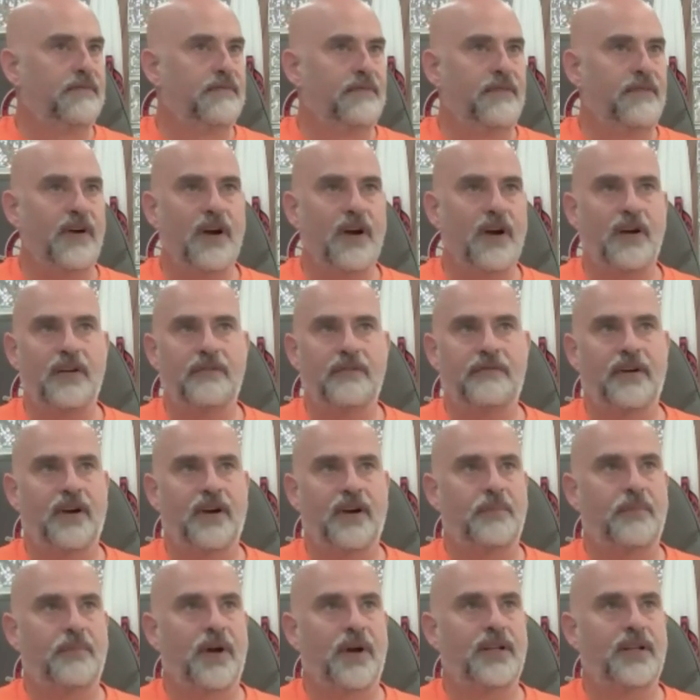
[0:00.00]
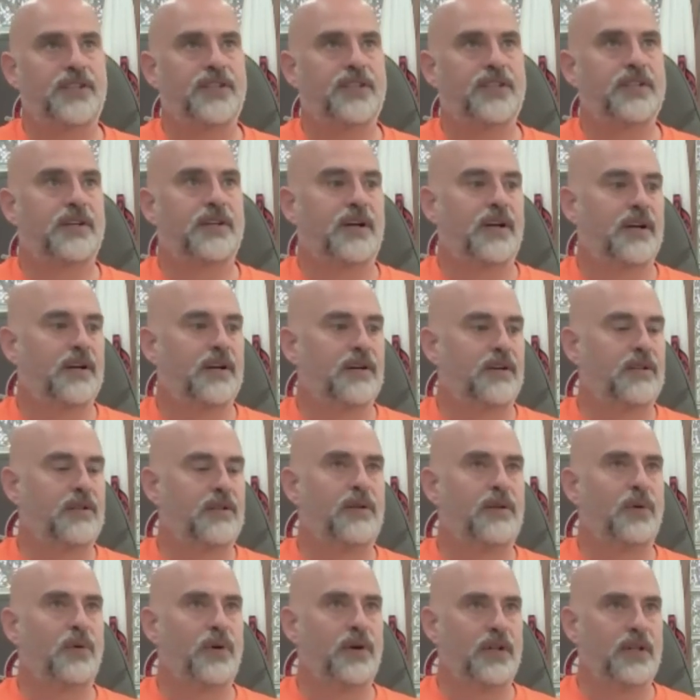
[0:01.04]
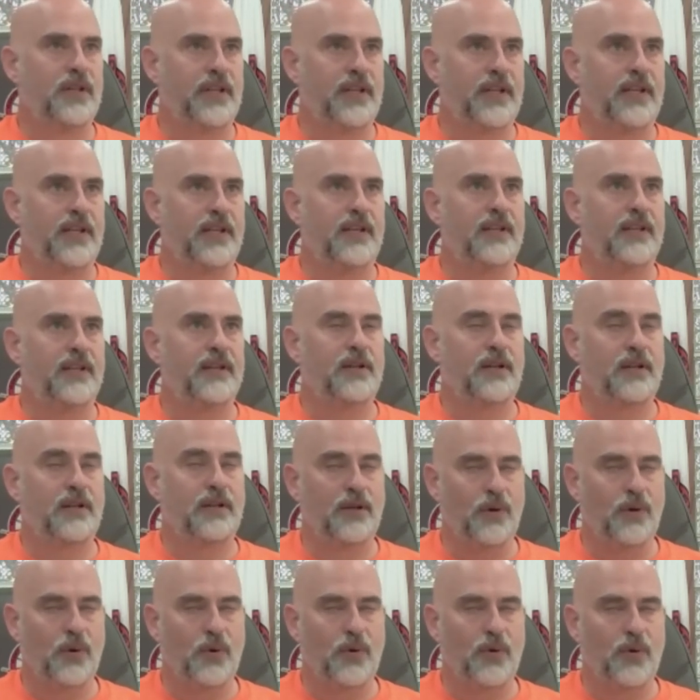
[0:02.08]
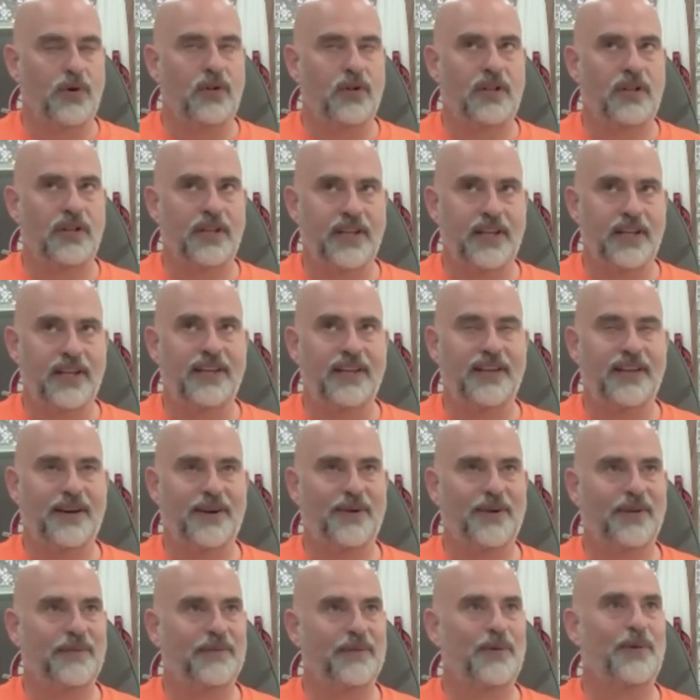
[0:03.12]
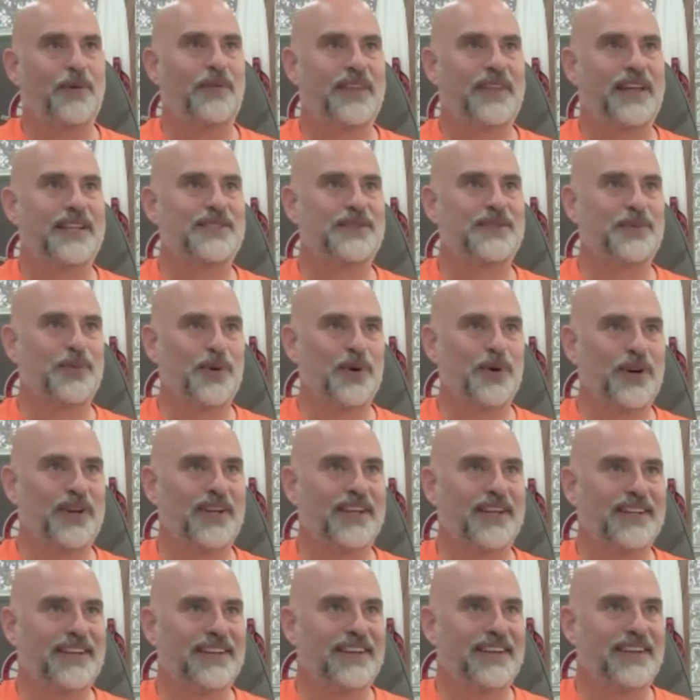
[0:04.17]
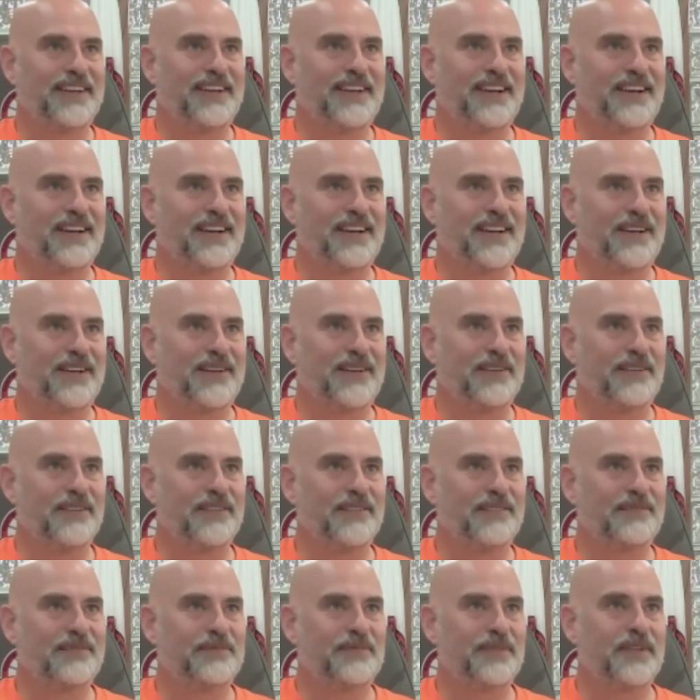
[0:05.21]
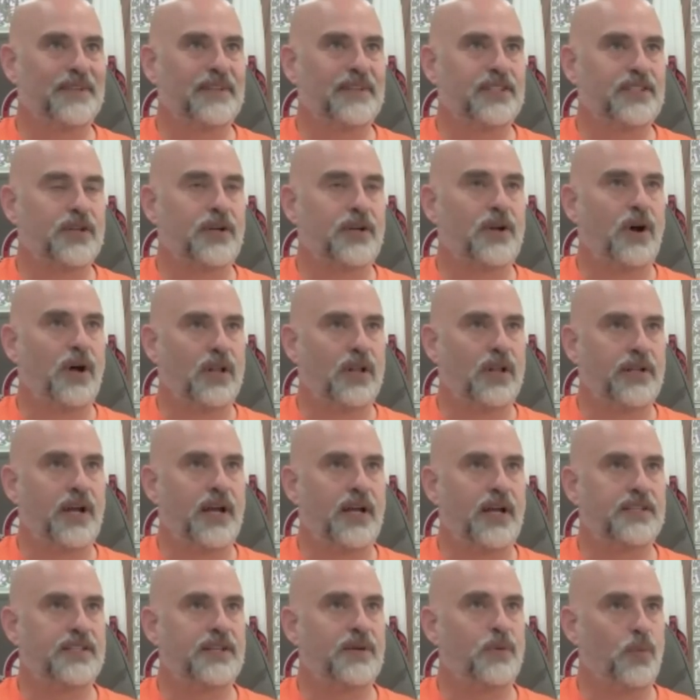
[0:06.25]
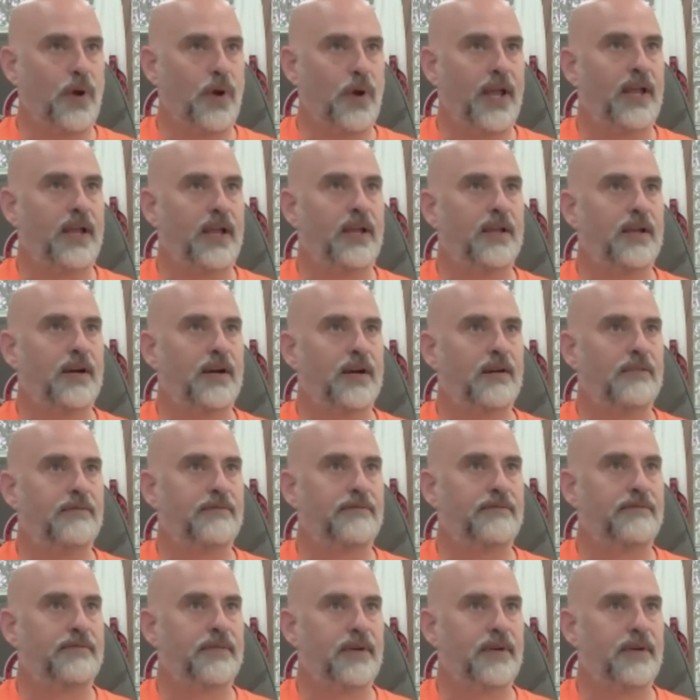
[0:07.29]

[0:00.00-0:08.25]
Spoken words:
very, very much colonially, I don't even know if that's a word. It's a colonizing way of